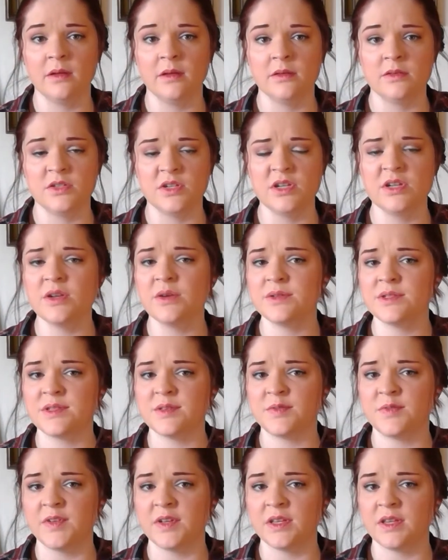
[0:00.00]
She knows the
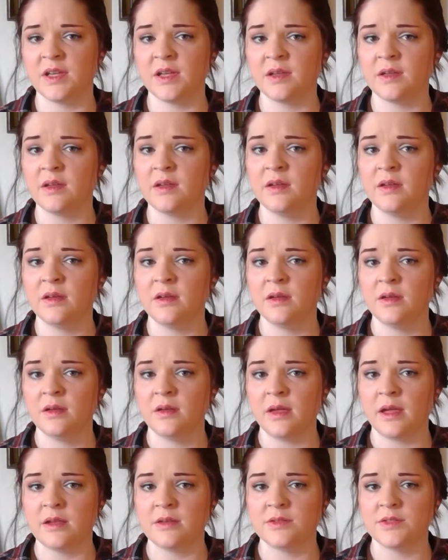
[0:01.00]
feeling,
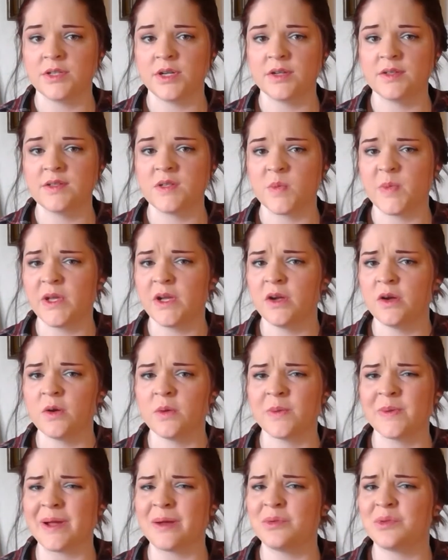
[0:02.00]
and turns to peer
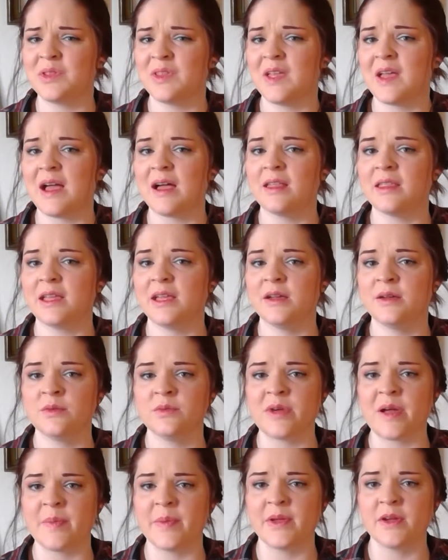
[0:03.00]
around the alley,
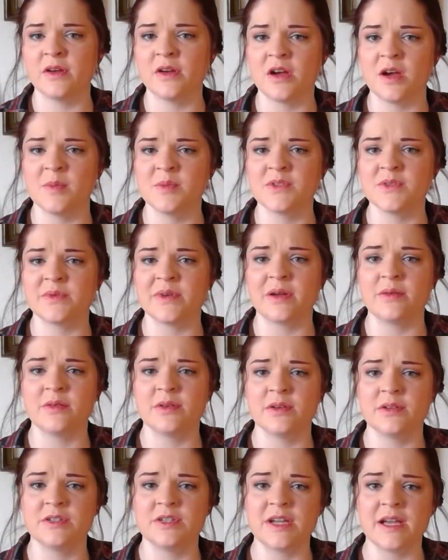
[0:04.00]
wrapping her arms around
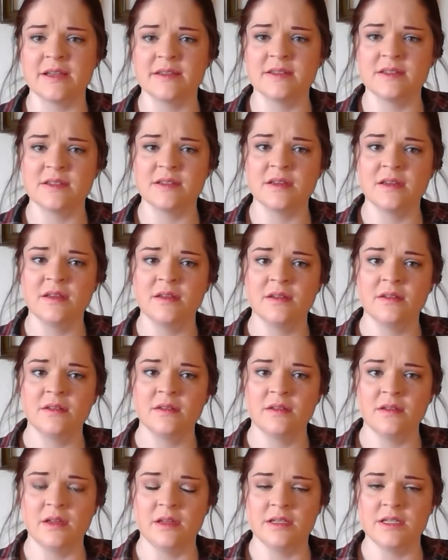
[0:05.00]
her chest
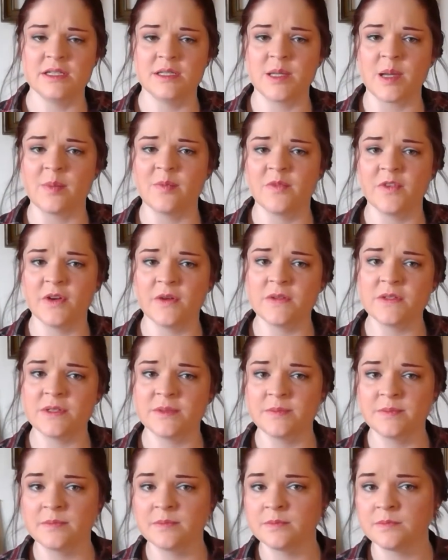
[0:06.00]
in discomfort.
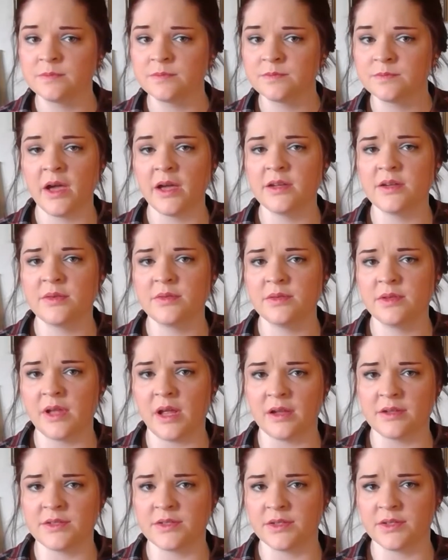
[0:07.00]
I don't
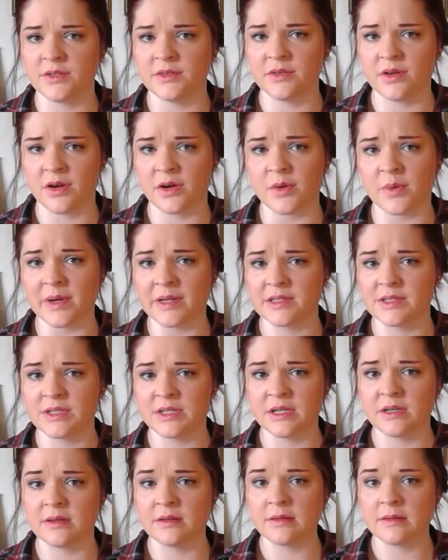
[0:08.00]
answer her
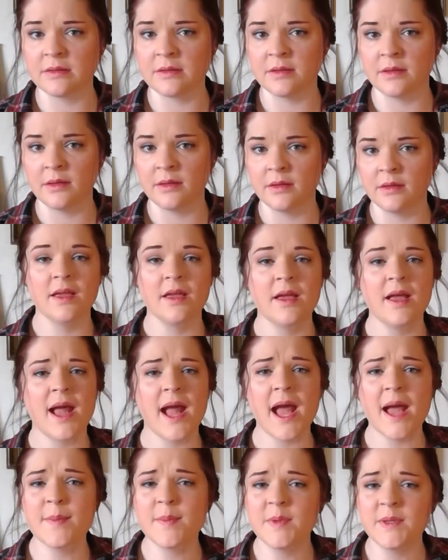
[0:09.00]
question.
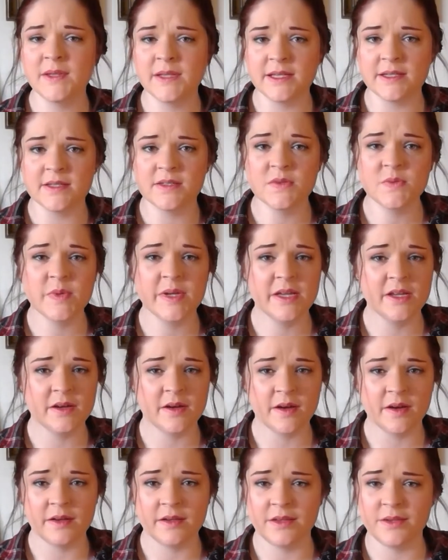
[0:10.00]
Emily,
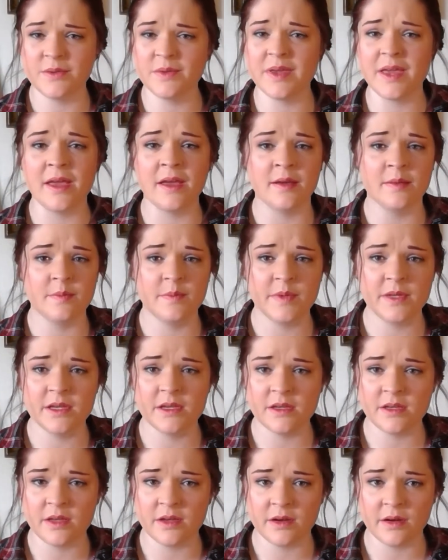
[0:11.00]
sweetheart, you can't be
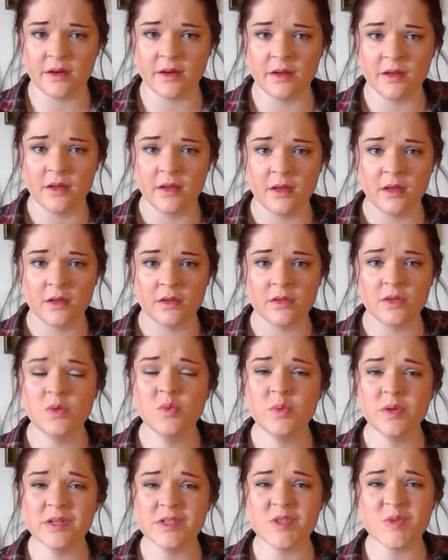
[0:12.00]
here. You
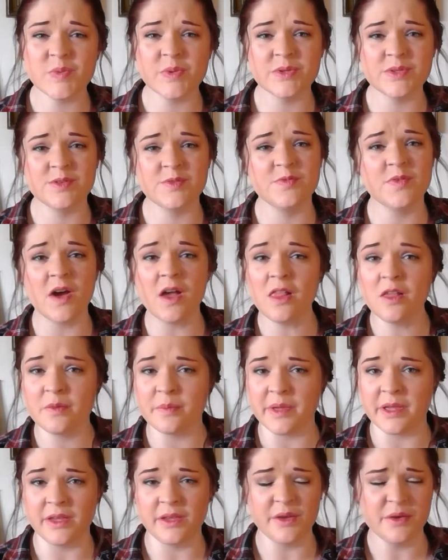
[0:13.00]
weren't supposed to follow
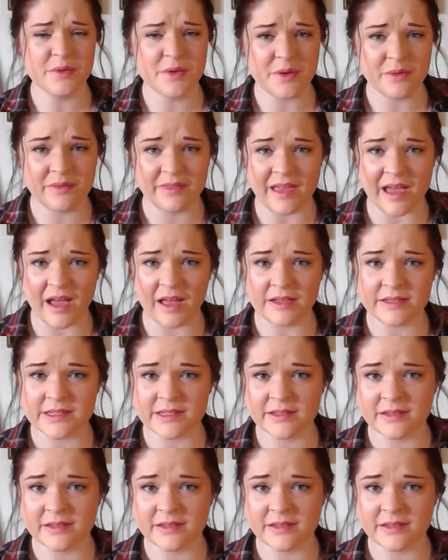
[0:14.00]
me, you know that.